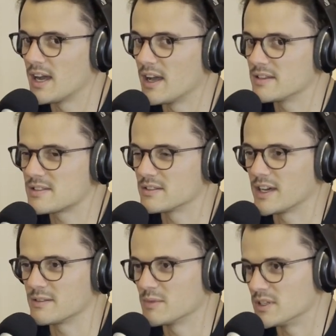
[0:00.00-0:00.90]
Still
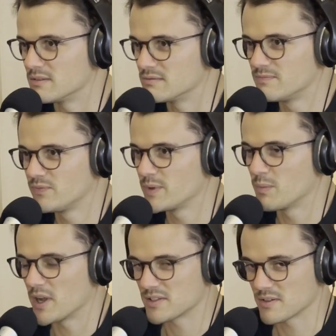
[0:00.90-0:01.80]
had him in
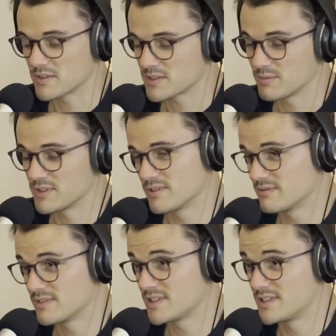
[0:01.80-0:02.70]
my exotics, which
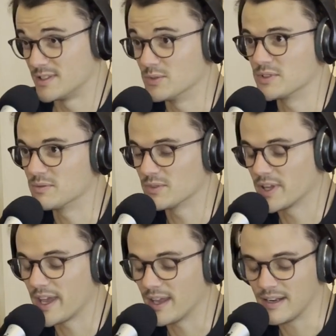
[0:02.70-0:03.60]
still didn't
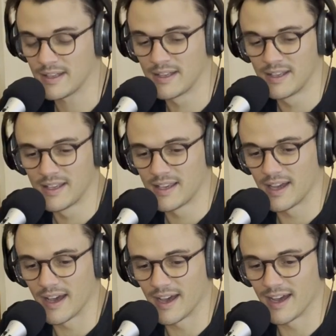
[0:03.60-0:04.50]
land.
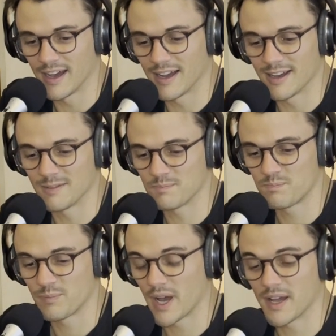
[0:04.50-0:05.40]

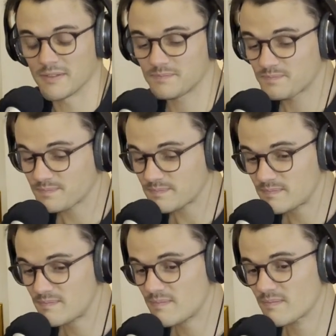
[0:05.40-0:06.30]
But
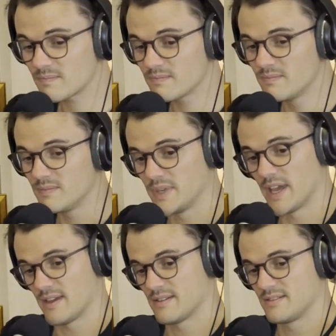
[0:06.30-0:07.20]

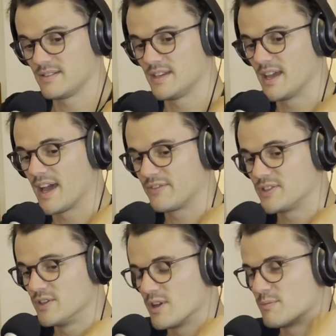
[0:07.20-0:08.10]
yeah, you have
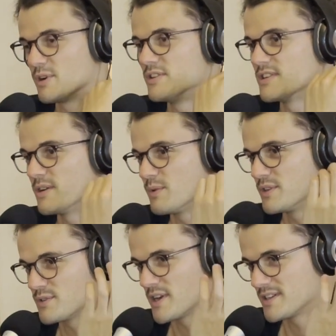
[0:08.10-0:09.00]
to appreciate when the
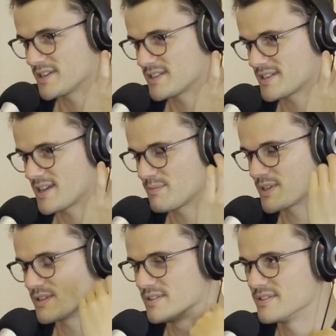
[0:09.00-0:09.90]
trainer does that
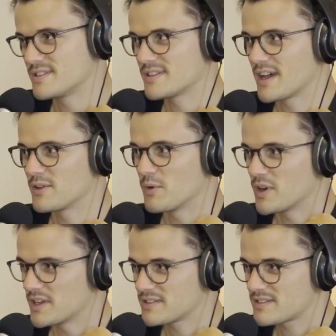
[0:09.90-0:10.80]
because
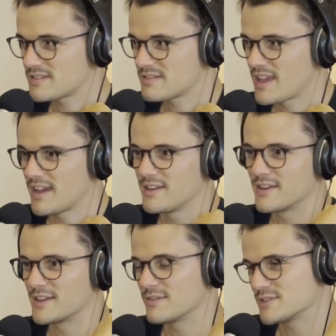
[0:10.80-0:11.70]
otherwise, how are you going
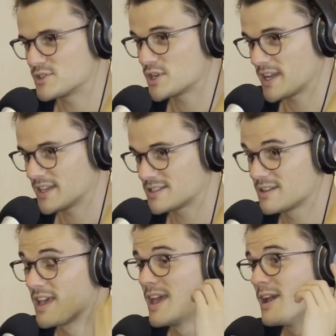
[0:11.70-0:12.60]
to give us a chance?
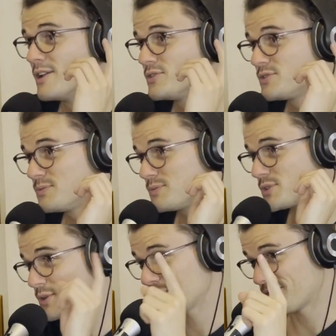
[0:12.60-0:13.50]

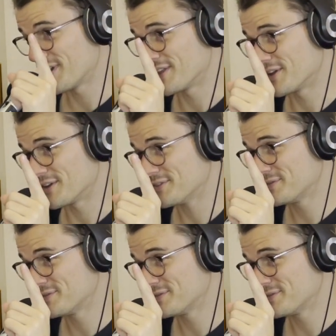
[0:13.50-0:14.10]
To be fair though,